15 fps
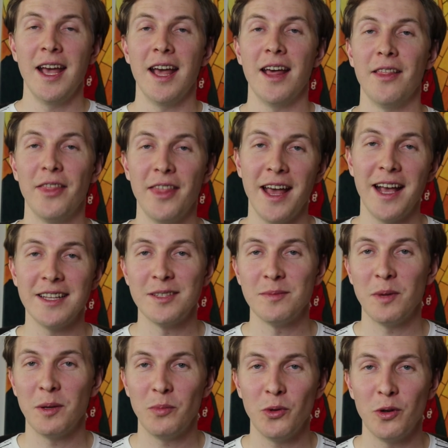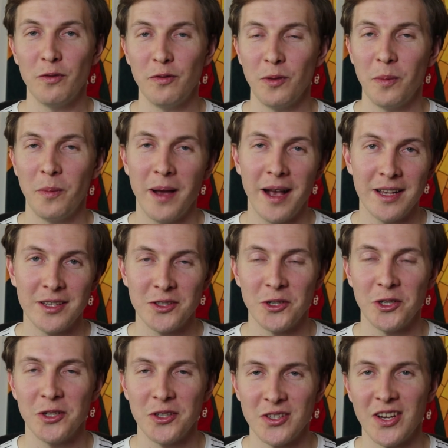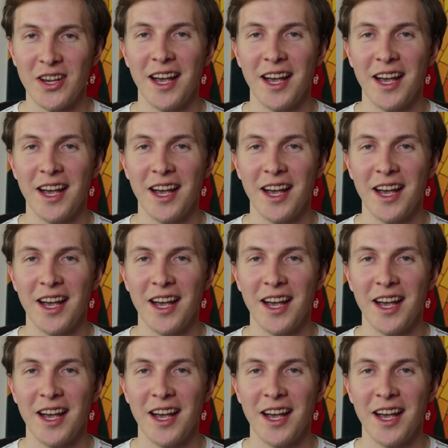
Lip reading: And that's, my beautiful bastards,